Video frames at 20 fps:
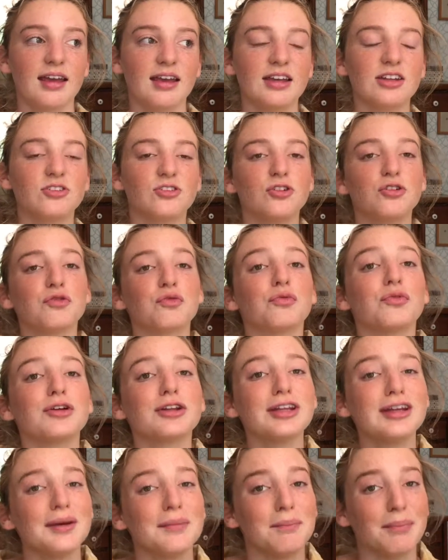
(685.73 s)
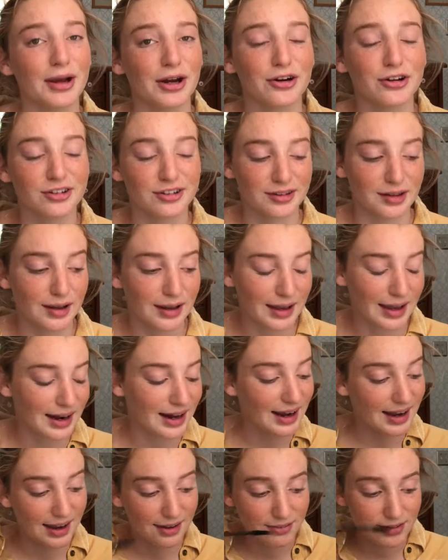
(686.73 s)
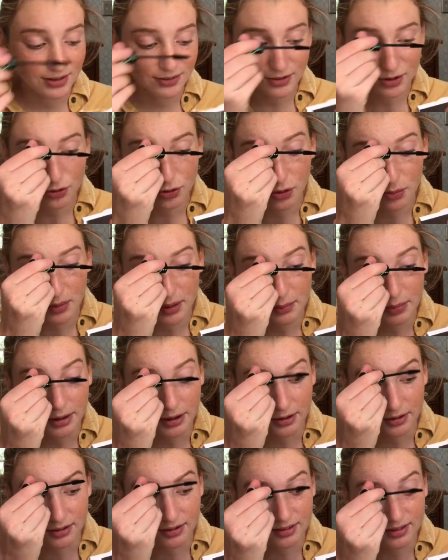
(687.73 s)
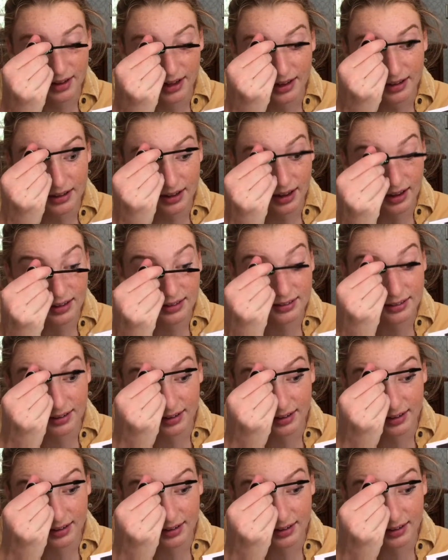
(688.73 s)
is just really embarrassing, and I haven't even told my parents that yet.